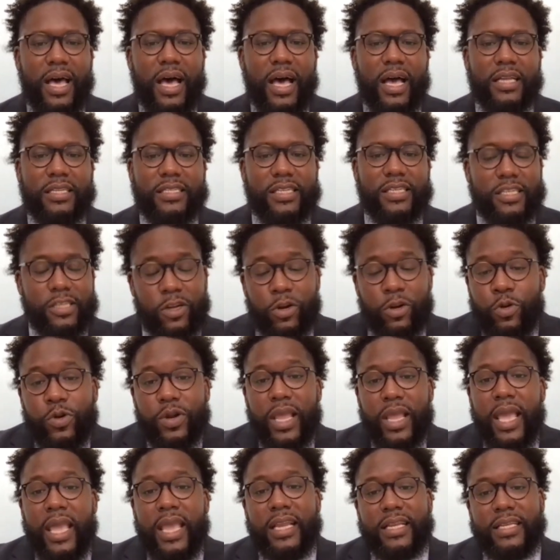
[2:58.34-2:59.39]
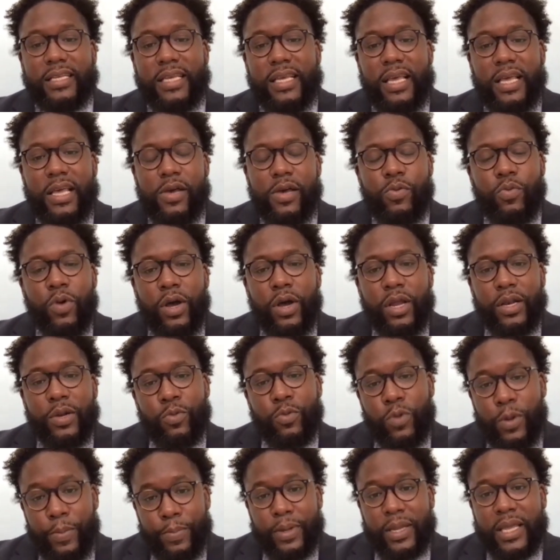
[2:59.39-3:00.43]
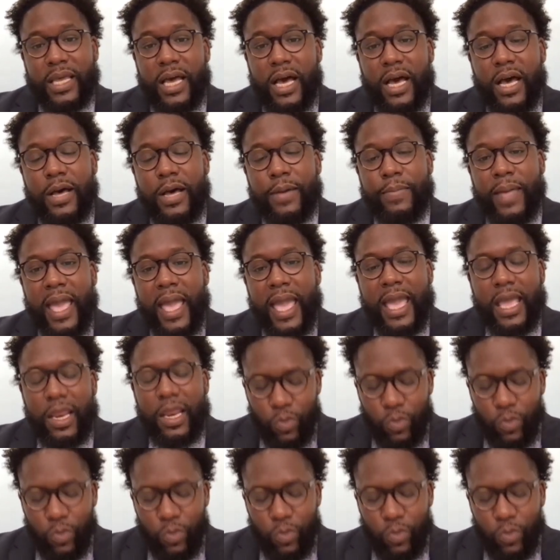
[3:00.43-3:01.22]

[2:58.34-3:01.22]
to create what would become hand